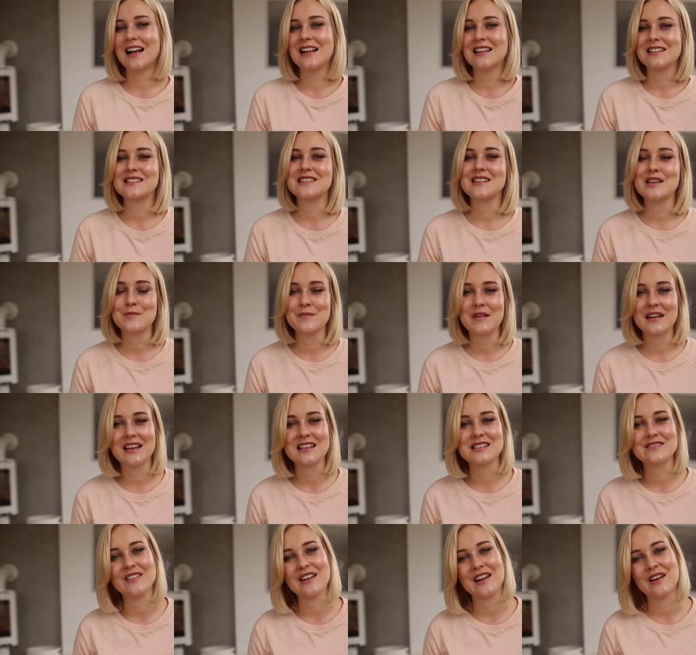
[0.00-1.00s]
I'll see you in my
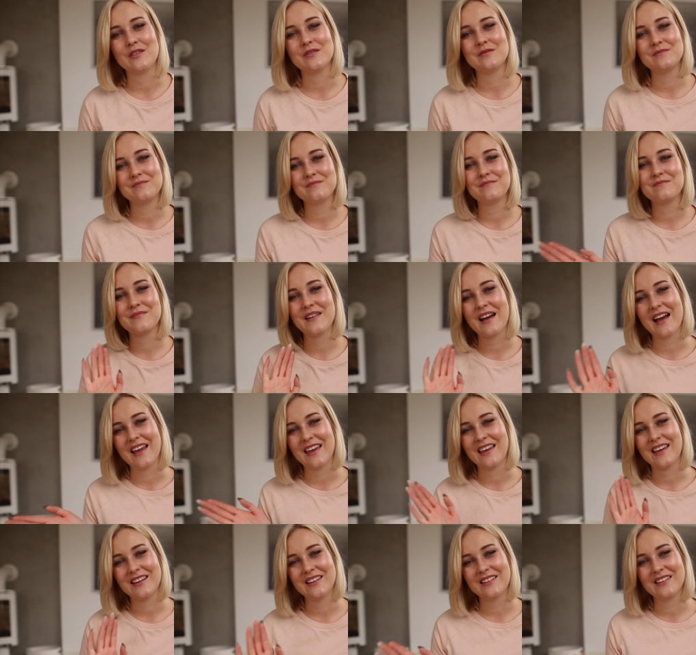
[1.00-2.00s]
next video. Bye!